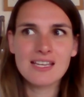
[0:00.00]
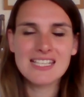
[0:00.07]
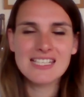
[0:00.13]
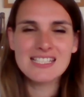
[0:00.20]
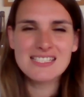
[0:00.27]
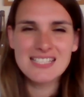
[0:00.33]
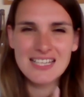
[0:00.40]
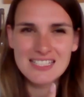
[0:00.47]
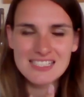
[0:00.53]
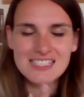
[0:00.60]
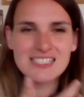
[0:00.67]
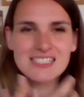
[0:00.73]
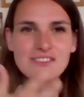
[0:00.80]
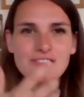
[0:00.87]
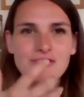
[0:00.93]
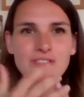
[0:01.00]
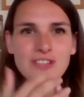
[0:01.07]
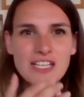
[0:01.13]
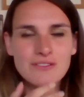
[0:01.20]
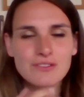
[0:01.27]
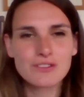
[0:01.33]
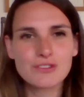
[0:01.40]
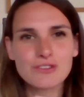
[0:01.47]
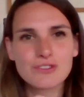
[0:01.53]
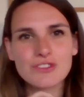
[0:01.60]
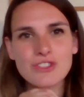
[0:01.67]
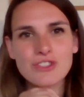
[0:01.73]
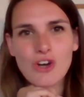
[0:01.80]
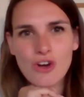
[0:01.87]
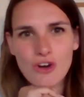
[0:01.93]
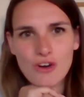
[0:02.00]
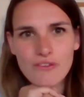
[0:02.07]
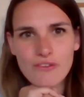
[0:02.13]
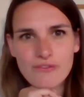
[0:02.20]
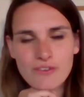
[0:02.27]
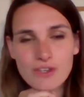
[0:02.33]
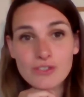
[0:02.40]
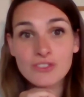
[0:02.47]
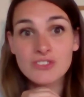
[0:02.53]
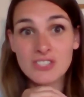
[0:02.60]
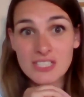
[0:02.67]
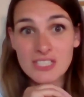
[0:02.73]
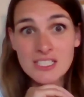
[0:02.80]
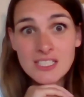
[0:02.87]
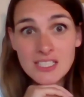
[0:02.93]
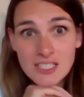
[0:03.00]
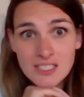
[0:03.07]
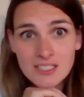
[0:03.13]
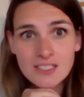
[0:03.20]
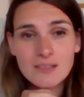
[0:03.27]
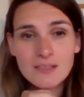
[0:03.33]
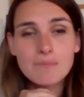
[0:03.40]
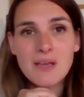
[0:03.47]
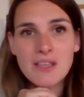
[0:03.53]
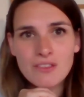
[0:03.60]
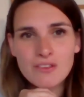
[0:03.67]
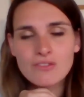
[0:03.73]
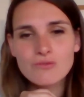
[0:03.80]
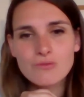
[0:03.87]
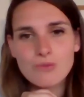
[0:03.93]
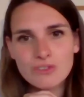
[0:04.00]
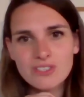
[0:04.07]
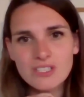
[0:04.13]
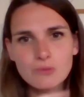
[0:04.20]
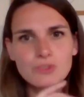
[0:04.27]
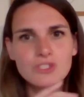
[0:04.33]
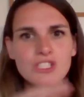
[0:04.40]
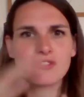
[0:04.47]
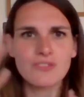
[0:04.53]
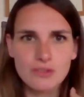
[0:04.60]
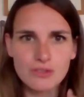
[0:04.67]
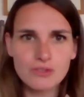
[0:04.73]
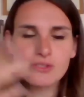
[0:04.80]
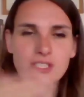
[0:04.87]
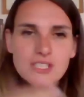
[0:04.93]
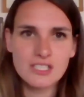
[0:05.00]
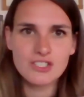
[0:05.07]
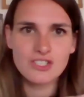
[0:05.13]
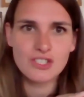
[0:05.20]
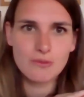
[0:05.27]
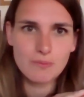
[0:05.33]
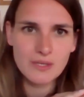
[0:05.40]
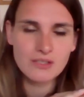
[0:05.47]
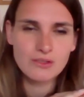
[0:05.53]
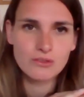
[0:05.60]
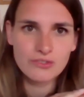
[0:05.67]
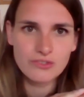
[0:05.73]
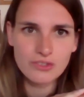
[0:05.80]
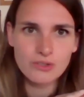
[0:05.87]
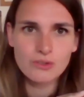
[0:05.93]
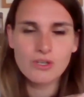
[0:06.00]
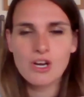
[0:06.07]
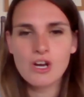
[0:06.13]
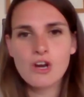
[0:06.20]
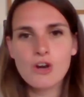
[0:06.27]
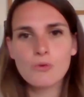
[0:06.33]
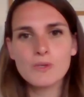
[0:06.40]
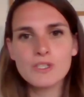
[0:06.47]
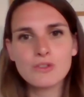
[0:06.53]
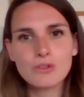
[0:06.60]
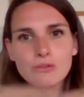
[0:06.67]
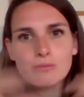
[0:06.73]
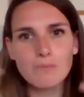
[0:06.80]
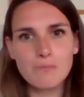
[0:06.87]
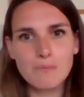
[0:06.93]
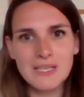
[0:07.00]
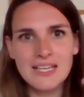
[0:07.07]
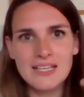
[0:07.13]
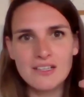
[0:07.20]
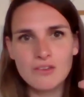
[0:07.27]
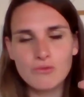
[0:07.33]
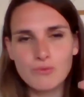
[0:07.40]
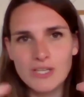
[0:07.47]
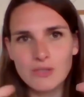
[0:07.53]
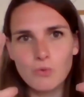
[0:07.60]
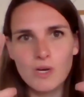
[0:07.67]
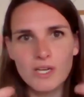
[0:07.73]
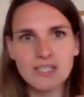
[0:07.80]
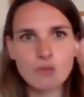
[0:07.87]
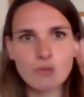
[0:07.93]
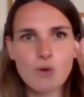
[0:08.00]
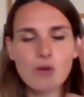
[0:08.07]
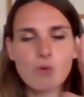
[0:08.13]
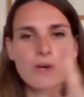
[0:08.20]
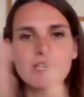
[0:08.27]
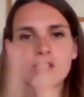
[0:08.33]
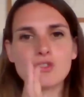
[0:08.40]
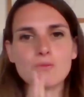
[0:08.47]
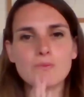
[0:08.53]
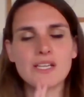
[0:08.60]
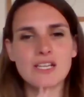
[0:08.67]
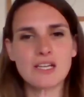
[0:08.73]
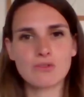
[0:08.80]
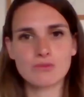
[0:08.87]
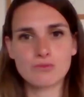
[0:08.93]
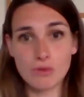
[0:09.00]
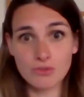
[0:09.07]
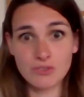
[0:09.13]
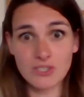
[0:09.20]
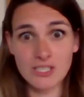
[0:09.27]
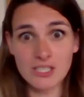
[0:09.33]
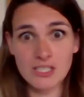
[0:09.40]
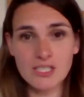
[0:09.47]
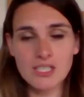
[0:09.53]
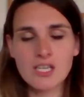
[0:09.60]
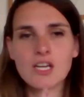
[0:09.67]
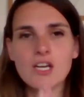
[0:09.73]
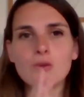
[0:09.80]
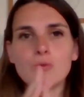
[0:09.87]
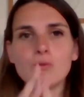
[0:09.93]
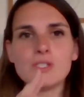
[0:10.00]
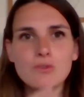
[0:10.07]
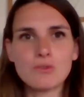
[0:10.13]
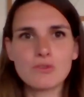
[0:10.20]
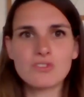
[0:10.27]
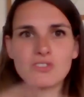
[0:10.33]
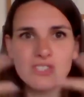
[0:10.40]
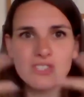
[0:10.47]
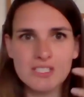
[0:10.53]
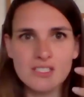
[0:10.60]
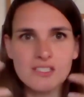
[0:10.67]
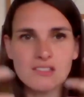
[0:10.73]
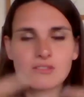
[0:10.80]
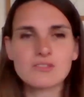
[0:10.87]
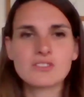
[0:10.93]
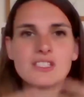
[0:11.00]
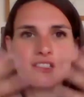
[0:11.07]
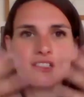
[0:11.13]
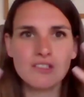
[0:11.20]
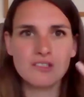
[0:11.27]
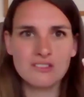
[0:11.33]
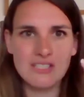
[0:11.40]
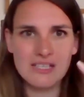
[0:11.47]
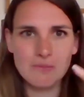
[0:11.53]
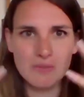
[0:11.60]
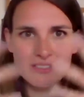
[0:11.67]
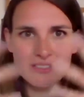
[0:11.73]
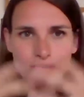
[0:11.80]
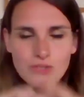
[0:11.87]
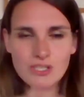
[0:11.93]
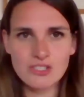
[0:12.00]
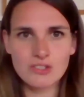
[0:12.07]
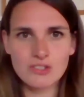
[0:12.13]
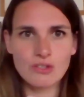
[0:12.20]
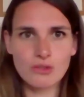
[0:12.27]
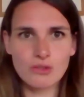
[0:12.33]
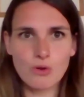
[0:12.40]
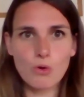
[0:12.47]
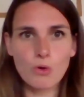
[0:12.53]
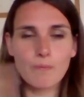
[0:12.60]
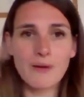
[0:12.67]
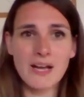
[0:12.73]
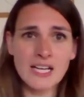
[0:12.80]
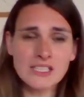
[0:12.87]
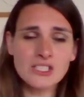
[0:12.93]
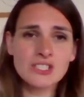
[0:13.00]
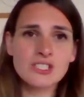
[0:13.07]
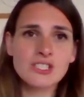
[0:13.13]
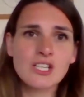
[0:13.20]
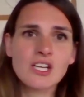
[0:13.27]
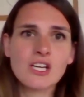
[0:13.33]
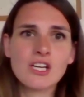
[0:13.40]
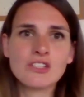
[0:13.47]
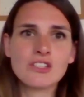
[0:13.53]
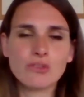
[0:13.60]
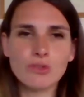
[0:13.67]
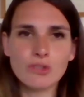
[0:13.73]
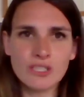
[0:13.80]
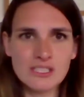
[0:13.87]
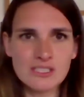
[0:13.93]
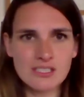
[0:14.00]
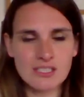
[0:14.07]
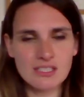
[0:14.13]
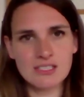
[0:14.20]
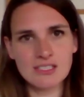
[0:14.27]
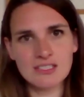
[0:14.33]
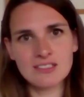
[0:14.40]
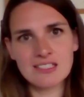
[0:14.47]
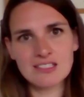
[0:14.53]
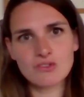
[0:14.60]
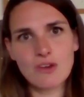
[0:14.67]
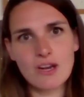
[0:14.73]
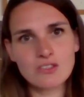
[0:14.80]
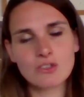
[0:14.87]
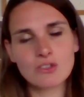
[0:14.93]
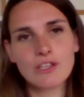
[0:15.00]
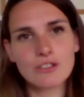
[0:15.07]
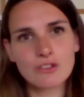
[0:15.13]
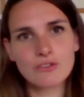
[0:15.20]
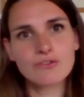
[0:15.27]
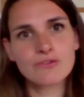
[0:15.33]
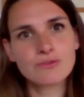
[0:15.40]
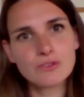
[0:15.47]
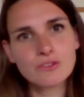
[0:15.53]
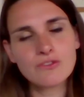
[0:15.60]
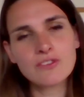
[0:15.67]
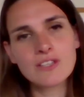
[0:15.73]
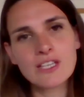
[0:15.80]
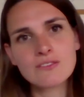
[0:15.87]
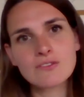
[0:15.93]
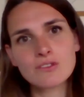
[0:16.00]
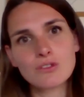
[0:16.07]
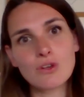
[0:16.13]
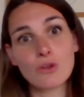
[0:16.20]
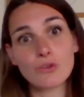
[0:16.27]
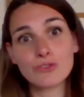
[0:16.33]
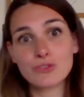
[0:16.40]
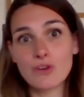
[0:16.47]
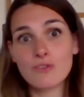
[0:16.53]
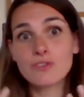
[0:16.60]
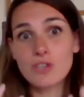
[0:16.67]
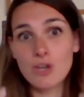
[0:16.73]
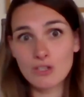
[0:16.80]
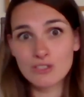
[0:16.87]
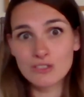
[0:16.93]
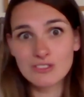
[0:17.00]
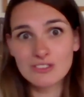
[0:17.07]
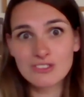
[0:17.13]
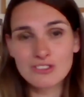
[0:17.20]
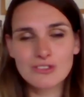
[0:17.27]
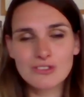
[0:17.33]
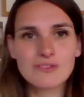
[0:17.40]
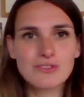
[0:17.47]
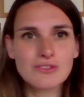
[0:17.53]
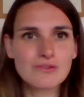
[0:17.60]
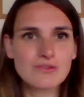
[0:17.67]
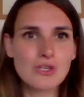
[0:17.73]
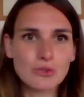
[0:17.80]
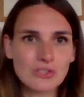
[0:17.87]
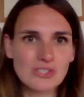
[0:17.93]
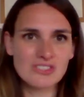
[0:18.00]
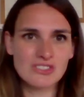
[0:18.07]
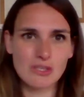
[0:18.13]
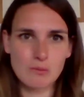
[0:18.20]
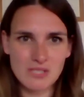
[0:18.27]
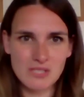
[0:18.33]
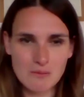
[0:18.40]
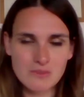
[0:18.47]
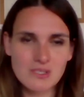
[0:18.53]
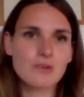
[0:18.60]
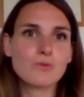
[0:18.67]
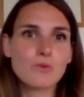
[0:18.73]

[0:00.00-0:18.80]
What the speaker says: intense flavors of a Seignier method rosé, which is very unique in Champagne also. We don't blend red wine and white wine to make our rosé. We do the Seignier, so skin contact maceration on the whole batch. So it extracts a lot of fruit flavor, also of color. So if you've noticed, sometimes our